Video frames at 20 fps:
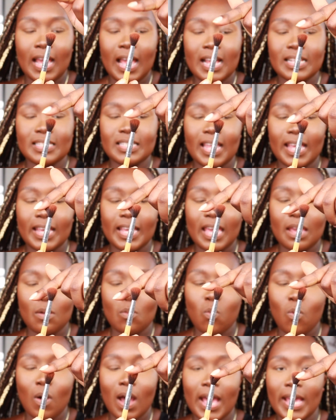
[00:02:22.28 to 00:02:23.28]
has like a
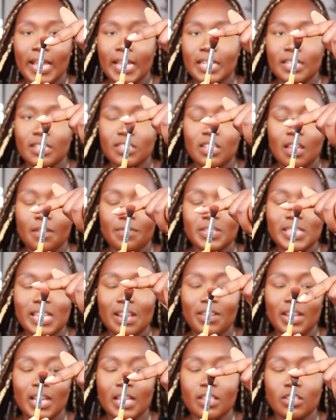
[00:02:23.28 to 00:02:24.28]
wide surface
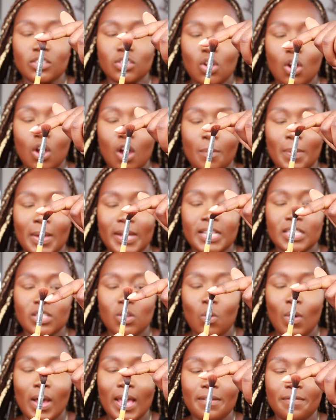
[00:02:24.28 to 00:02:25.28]
area at the top and it's
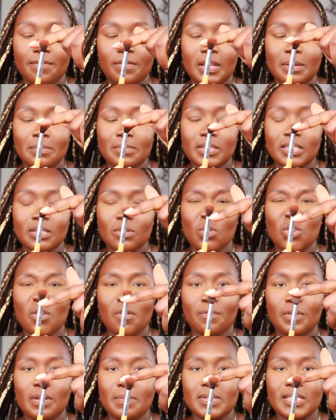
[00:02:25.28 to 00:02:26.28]
quite flimsy, or
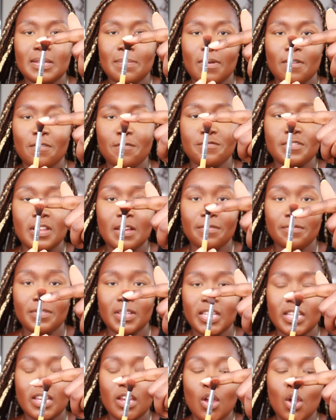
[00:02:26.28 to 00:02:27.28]
not flimsy, but
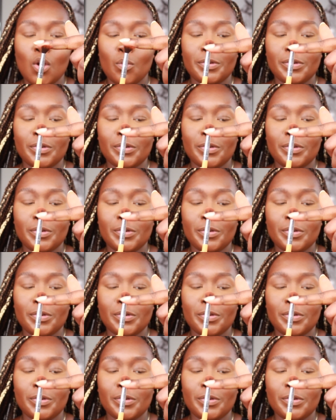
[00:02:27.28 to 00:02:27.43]
fluffy,